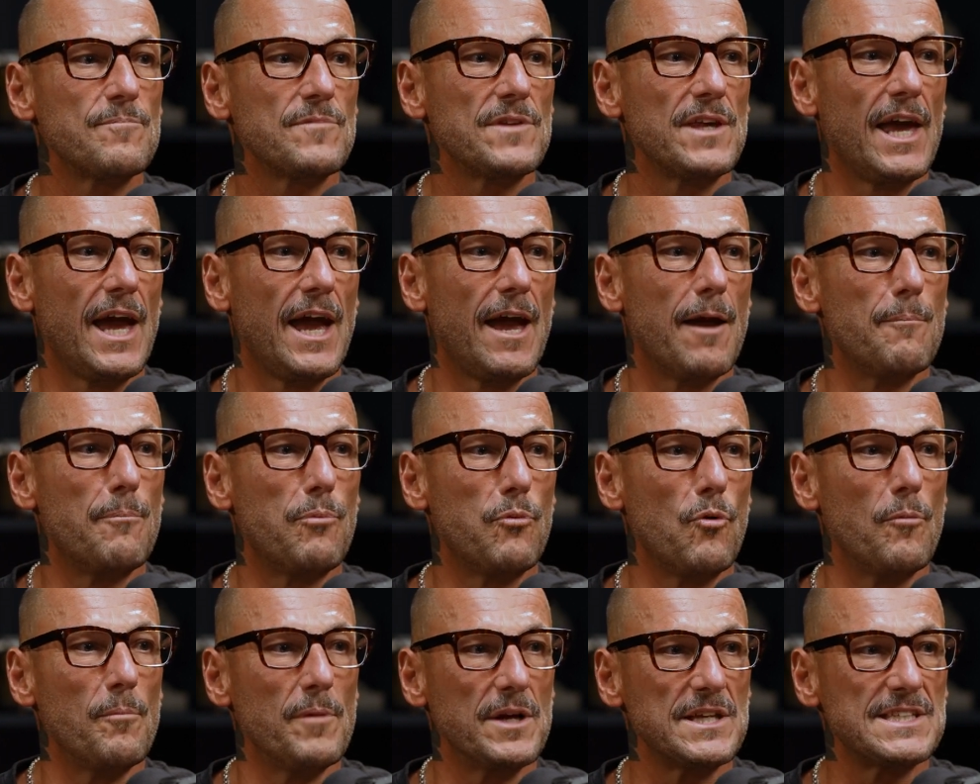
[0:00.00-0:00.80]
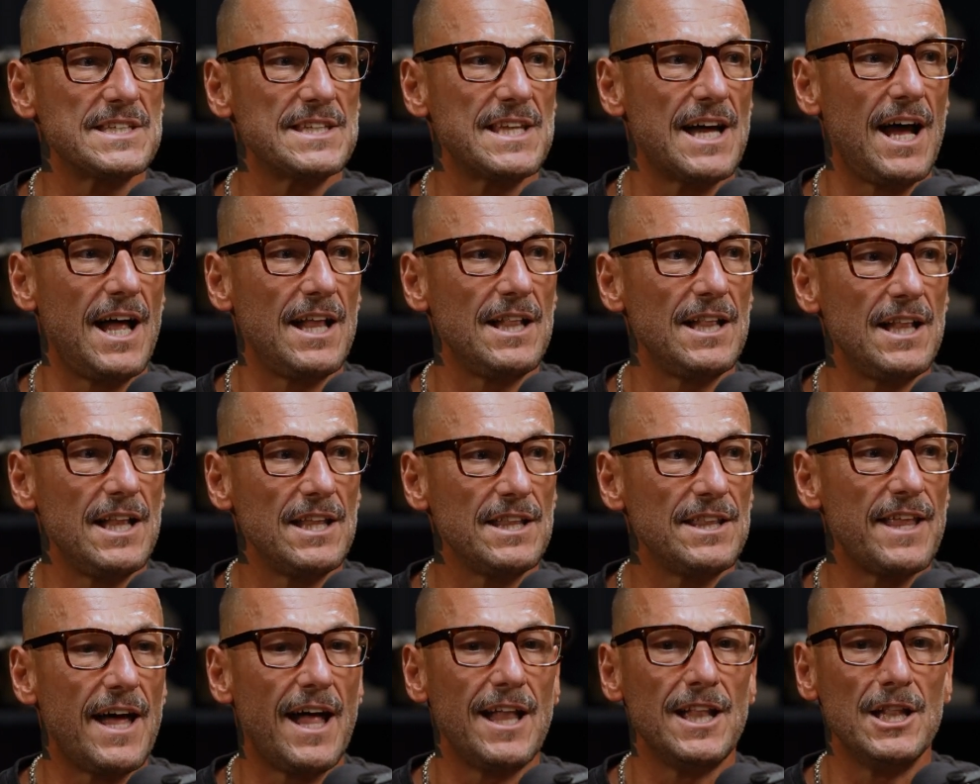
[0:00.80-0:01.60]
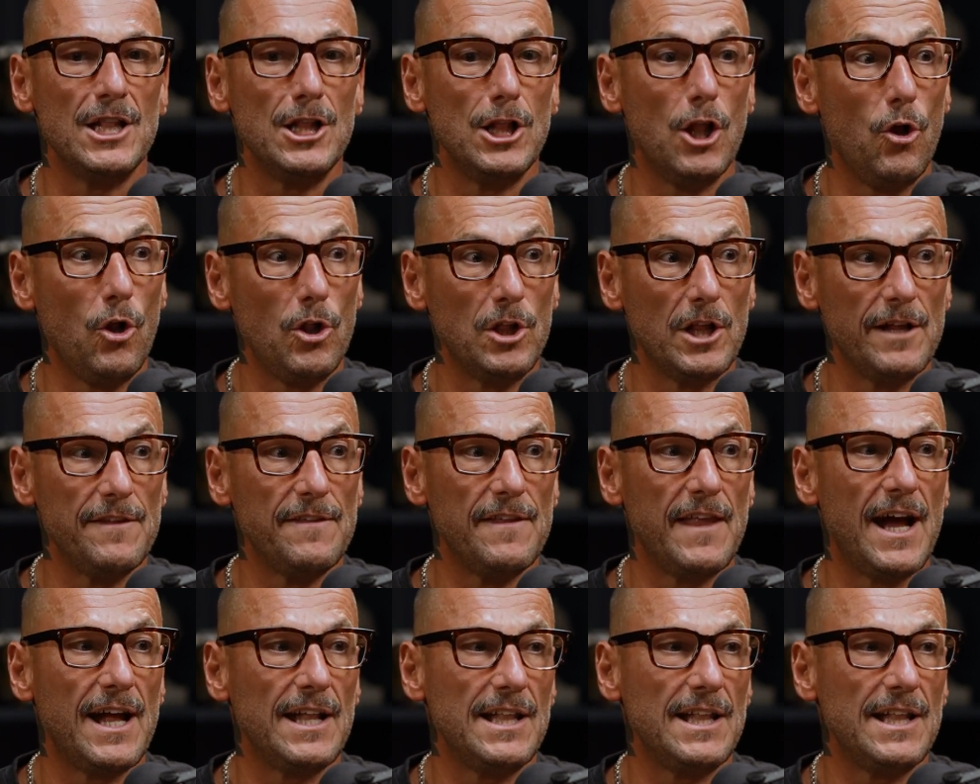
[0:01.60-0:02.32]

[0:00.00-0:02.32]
Yeah, it brought me to that lull and